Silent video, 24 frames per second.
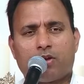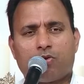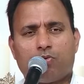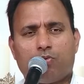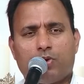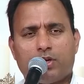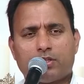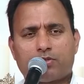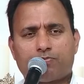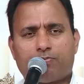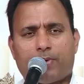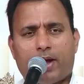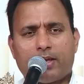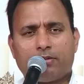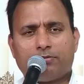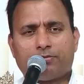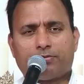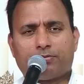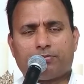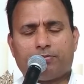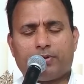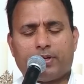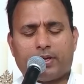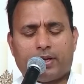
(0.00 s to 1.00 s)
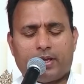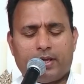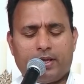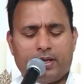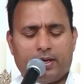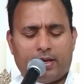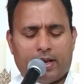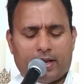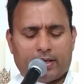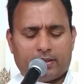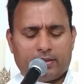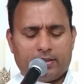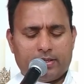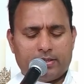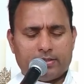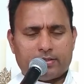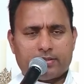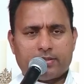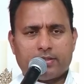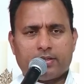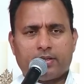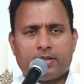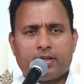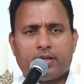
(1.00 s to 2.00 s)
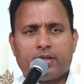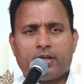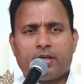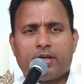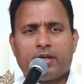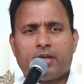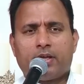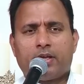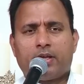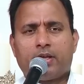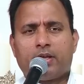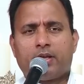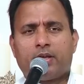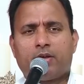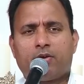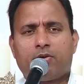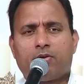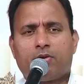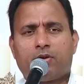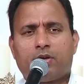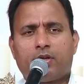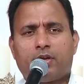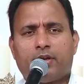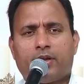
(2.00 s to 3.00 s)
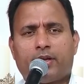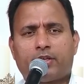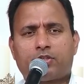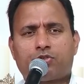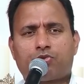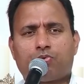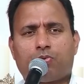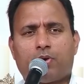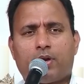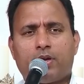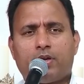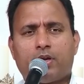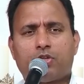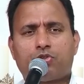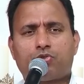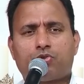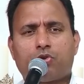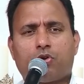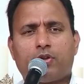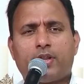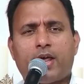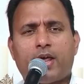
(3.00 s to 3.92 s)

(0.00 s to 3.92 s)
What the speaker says: Verse 5, we read like this. Next one. So